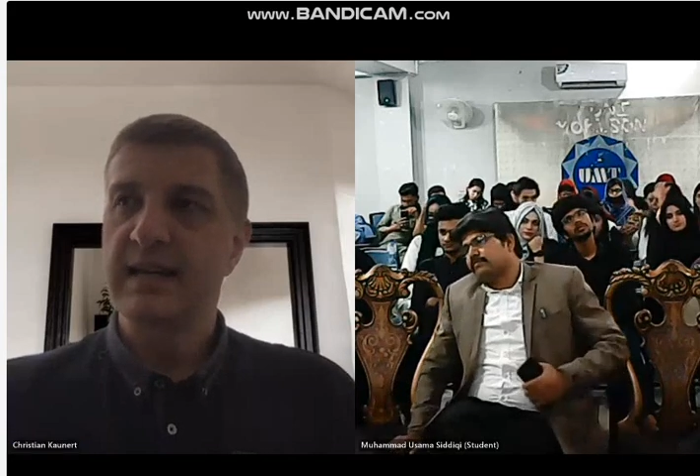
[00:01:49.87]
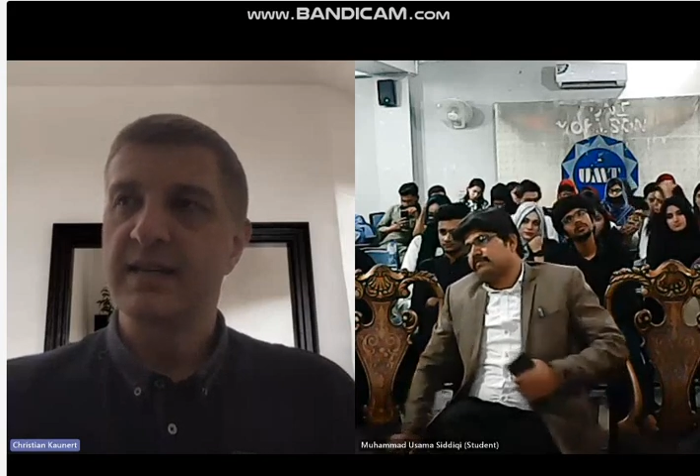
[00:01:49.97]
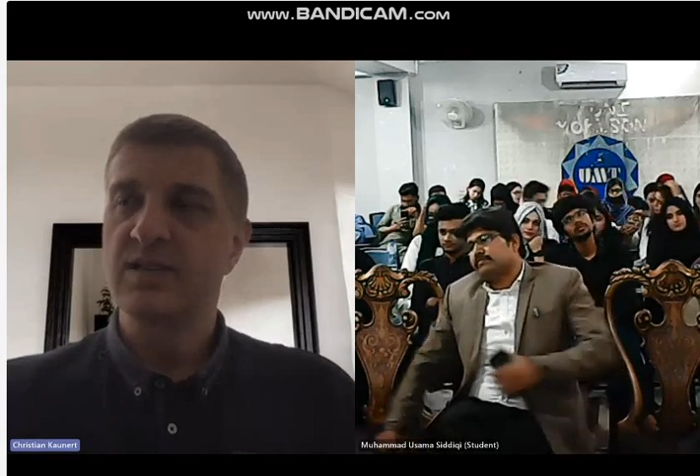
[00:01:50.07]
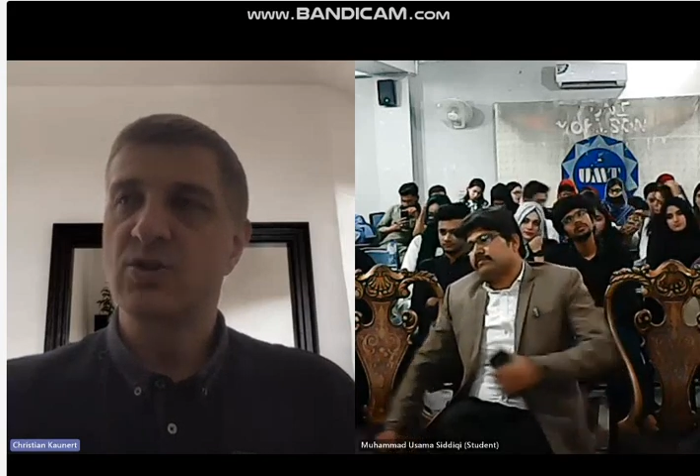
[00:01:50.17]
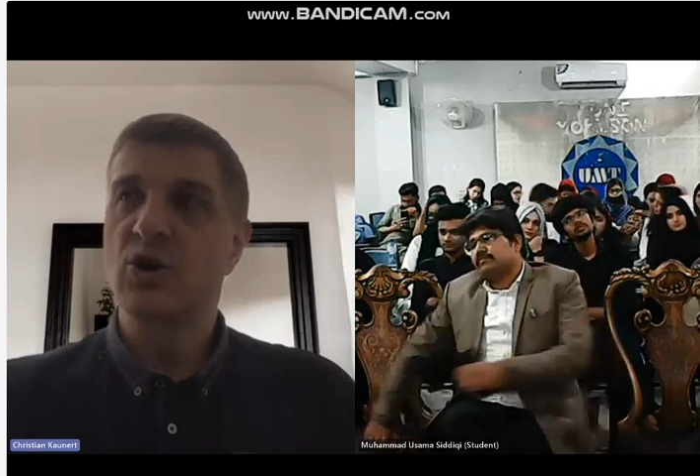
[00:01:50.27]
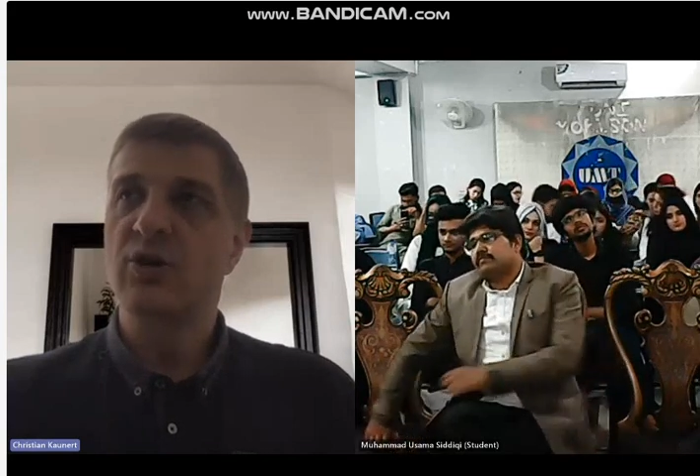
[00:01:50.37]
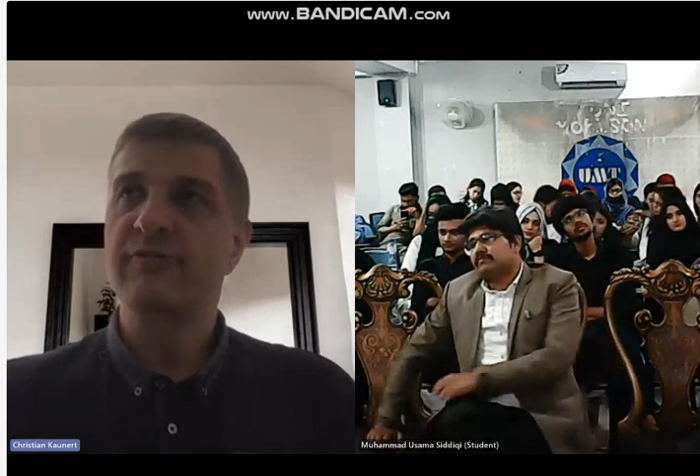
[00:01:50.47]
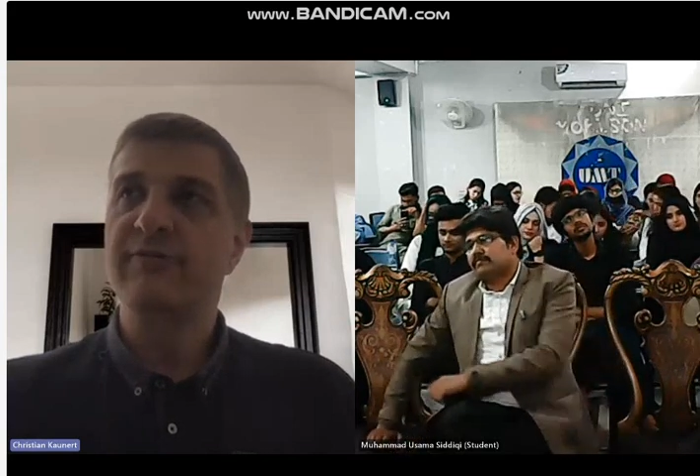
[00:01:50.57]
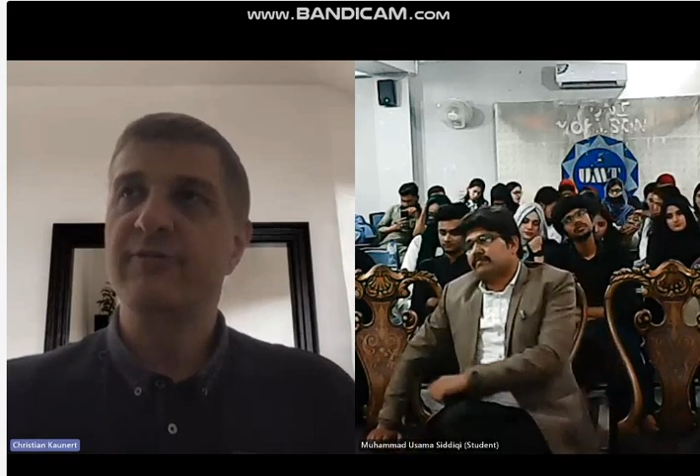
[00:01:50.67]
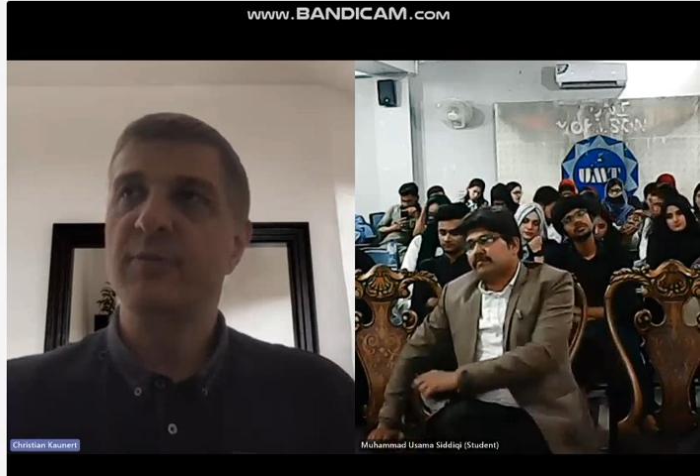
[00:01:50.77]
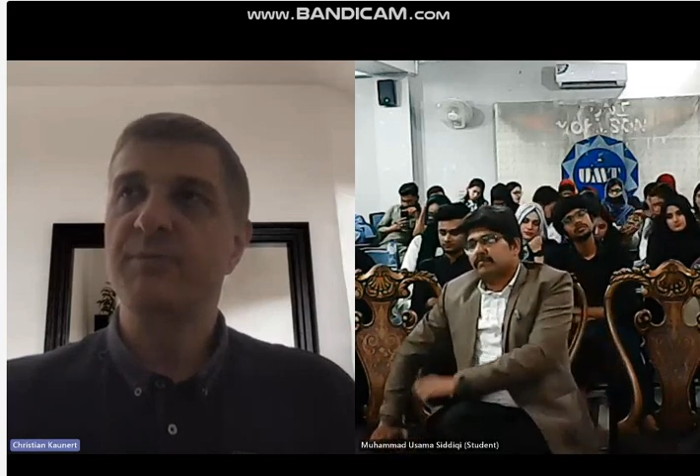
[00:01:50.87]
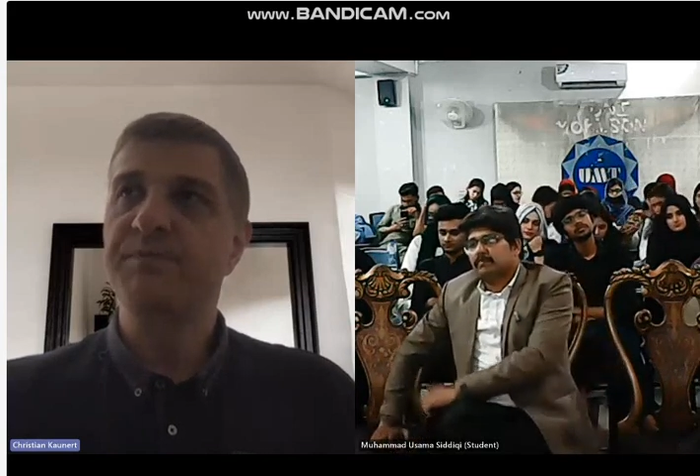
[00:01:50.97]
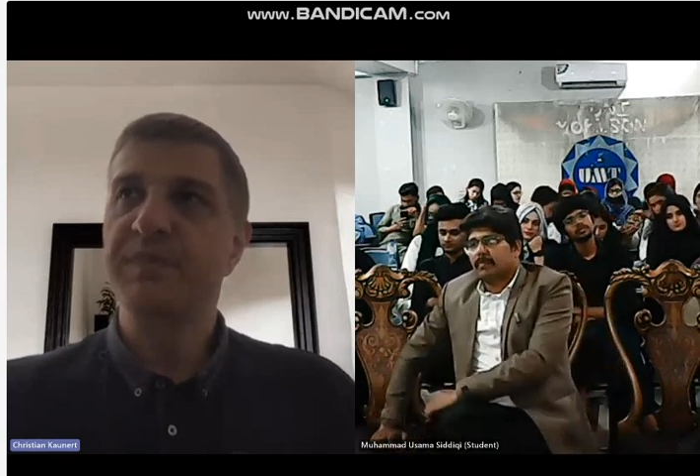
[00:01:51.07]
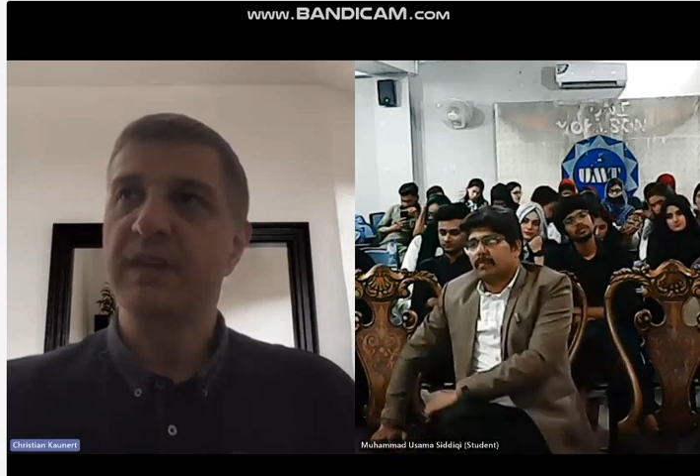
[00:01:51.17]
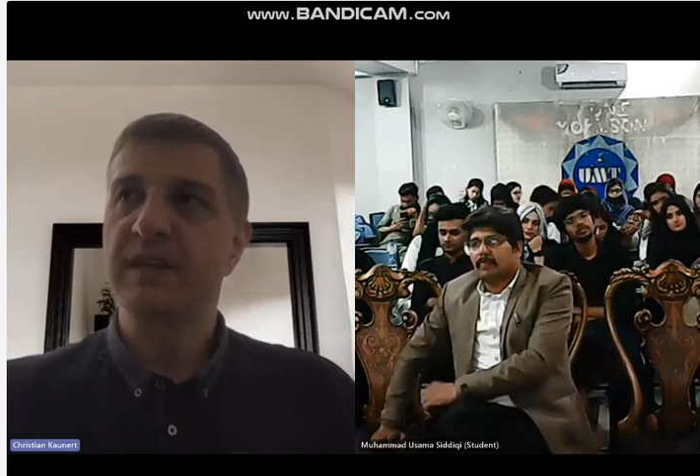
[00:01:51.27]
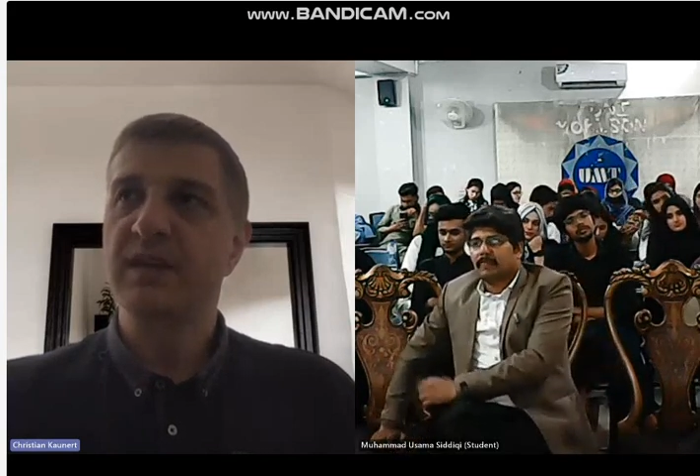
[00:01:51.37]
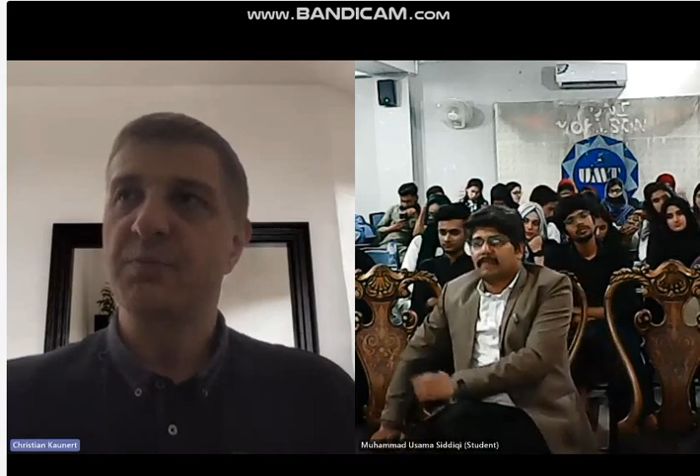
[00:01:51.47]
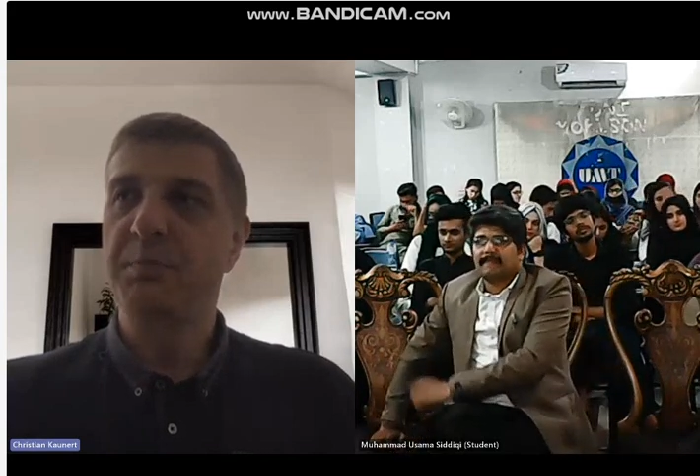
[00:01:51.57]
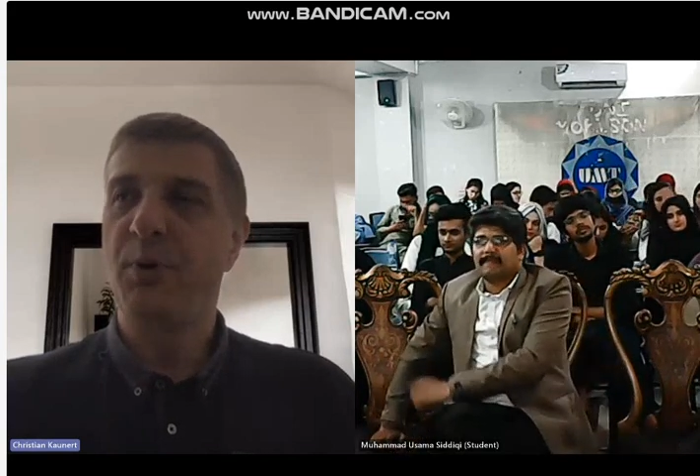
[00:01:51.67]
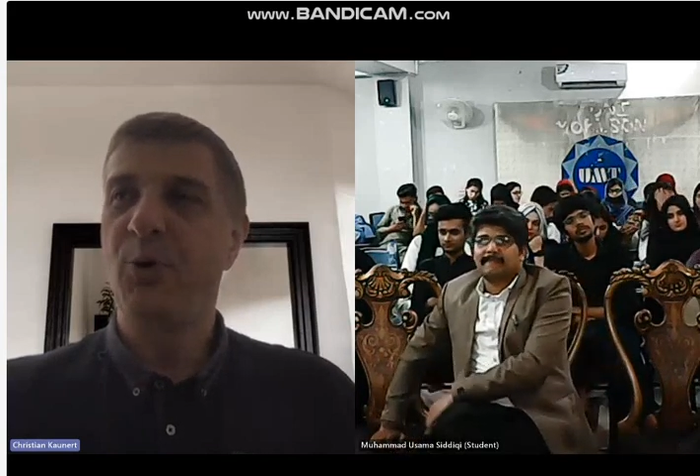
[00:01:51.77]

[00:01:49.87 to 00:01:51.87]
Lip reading: is gone from the